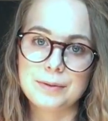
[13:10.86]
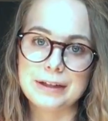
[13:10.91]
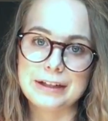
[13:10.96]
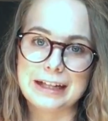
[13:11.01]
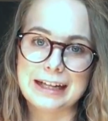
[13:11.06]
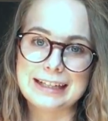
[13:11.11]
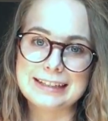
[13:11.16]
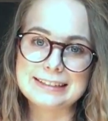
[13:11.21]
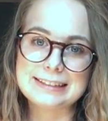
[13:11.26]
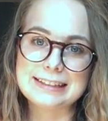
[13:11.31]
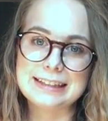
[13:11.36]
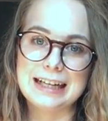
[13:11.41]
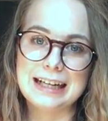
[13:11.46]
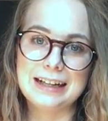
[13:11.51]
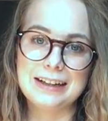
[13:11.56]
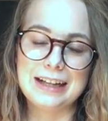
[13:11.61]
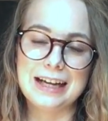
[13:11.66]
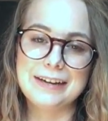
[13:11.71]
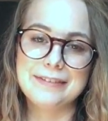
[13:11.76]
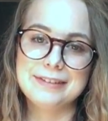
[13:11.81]
realize
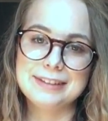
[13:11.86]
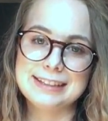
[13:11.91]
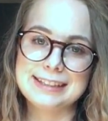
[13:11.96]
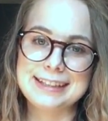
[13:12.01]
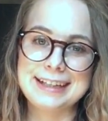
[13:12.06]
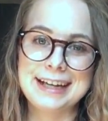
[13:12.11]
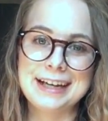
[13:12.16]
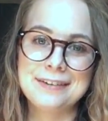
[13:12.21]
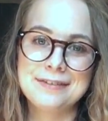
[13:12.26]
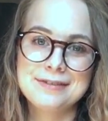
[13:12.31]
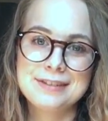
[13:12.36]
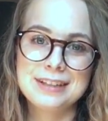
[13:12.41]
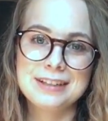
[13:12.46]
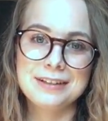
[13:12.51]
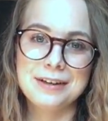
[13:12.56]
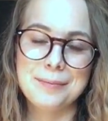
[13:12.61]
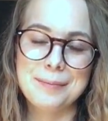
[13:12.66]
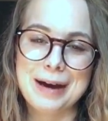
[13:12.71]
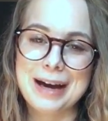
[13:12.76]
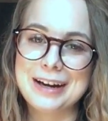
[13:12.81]
that life is a
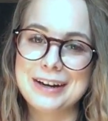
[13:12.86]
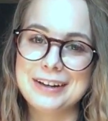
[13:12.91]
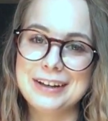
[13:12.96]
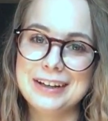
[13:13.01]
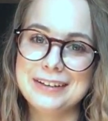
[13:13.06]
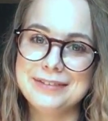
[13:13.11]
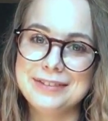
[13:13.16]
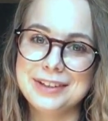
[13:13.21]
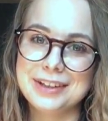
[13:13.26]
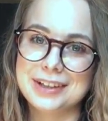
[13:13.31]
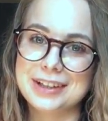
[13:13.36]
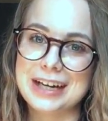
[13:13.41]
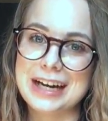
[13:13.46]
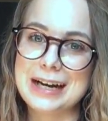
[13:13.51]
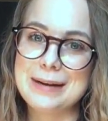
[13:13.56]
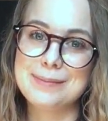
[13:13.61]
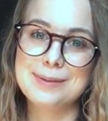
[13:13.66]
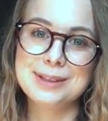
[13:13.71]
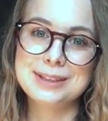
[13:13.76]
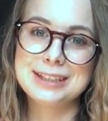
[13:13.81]
gift, no matter if
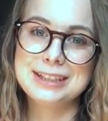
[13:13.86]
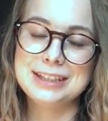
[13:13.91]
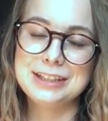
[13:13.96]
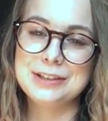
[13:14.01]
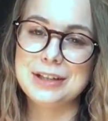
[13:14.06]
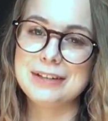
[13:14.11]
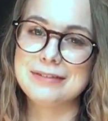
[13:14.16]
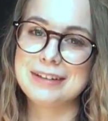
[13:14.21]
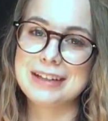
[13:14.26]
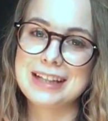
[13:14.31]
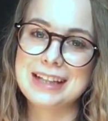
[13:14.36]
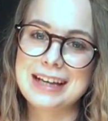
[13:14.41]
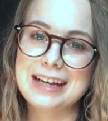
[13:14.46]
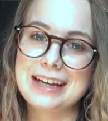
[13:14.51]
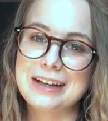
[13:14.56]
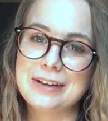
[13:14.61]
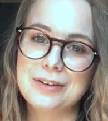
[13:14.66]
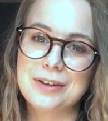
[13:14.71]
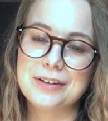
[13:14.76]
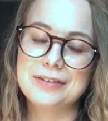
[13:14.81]
you're able to do
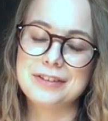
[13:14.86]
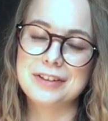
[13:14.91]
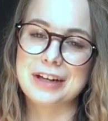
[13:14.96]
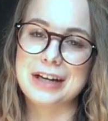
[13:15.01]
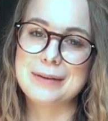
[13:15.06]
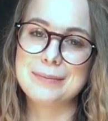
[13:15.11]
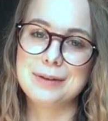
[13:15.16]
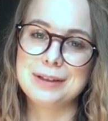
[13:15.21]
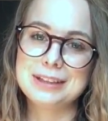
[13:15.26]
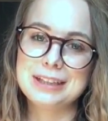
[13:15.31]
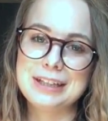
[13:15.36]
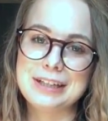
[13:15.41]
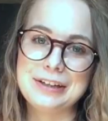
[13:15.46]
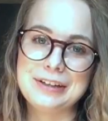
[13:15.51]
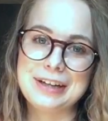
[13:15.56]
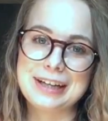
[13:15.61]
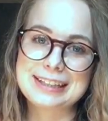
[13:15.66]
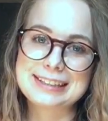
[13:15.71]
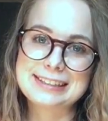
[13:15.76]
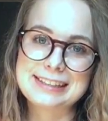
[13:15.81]
everything or if you're able to
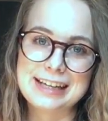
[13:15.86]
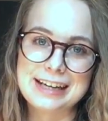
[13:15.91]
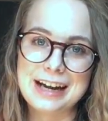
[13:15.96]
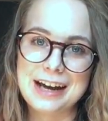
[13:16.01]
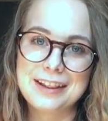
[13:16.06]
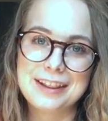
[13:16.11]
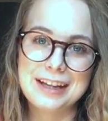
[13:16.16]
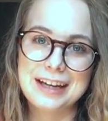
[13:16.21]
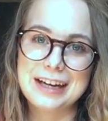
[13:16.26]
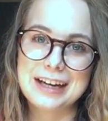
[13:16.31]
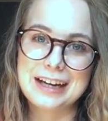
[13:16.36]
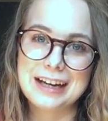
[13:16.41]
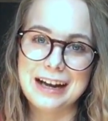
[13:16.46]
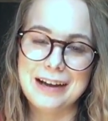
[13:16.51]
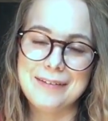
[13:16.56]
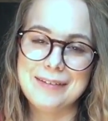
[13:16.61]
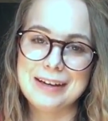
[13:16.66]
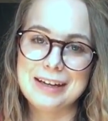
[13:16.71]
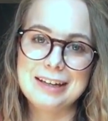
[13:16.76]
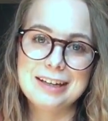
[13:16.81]
do next to
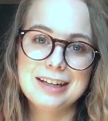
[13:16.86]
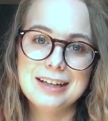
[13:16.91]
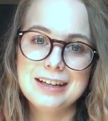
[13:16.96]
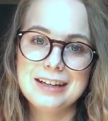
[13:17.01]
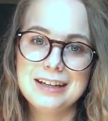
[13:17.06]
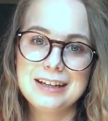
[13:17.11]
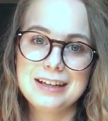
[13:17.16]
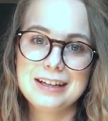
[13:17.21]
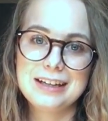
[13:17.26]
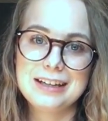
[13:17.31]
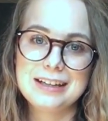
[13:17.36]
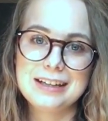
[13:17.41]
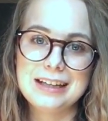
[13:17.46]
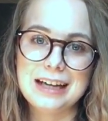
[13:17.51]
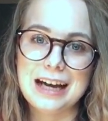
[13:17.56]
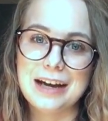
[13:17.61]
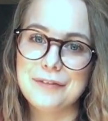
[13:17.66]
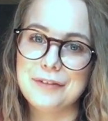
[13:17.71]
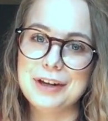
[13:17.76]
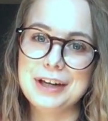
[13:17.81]
nothing. I mean,
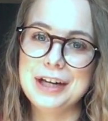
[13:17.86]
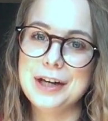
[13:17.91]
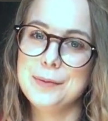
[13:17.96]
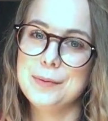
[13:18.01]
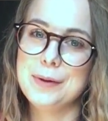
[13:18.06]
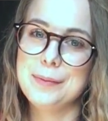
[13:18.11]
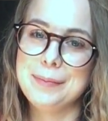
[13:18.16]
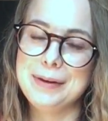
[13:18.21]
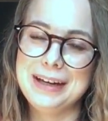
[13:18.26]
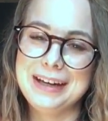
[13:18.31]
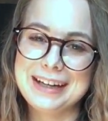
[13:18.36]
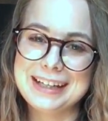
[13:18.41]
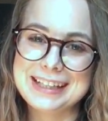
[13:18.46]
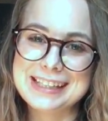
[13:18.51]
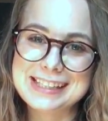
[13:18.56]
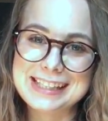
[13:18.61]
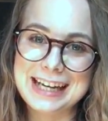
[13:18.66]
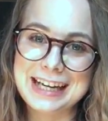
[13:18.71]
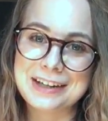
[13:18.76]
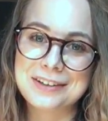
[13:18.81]
every human
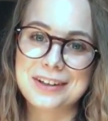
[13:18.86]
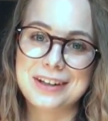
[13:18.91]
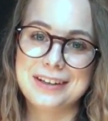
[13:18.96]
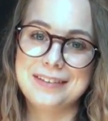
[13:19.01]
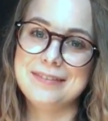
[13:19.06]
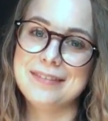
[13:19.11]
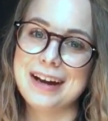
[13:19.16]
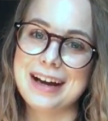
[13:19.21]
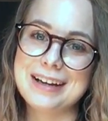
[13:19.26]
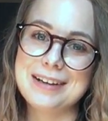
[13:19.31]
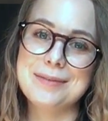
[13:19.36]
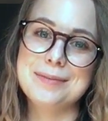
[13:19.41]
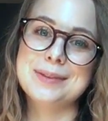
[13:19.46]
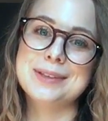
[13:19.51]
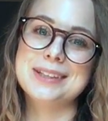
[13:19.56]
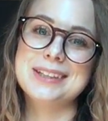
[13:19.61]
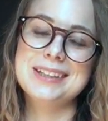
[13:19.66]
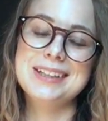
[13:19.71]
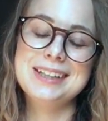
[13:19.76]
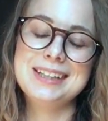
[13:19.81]
being is sacred and
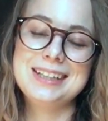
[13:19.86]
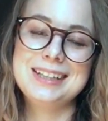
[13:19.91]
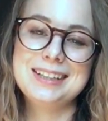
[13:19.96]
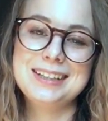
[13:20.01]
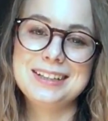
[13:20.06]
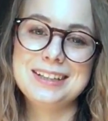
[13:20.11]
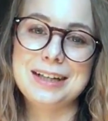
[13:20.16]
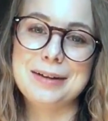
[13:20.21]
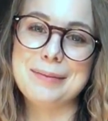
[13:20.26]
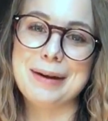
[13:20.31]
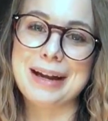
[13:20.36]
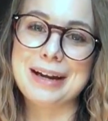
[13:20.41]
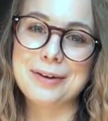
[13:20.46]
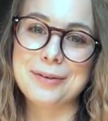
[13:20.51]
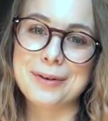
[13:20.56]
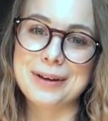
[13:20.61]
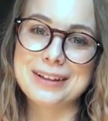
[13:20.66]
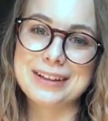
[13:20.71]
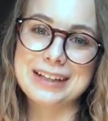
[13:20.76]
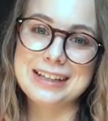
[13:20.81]
valuable, no
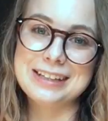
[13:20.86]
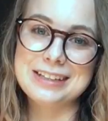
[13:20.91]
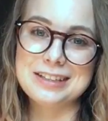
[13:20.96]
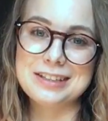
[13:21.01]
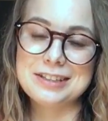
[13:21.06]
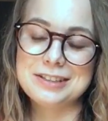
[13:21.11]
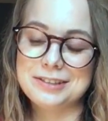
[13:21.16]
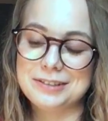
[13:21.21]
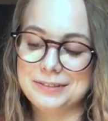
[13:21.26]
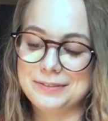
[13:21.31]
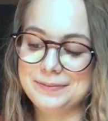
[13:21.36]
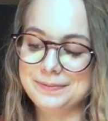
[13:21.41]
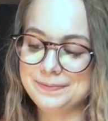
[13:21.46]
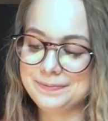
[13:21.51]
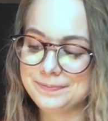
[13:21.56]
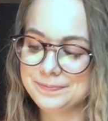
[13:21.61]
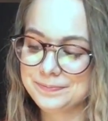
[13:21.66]
matter what they do.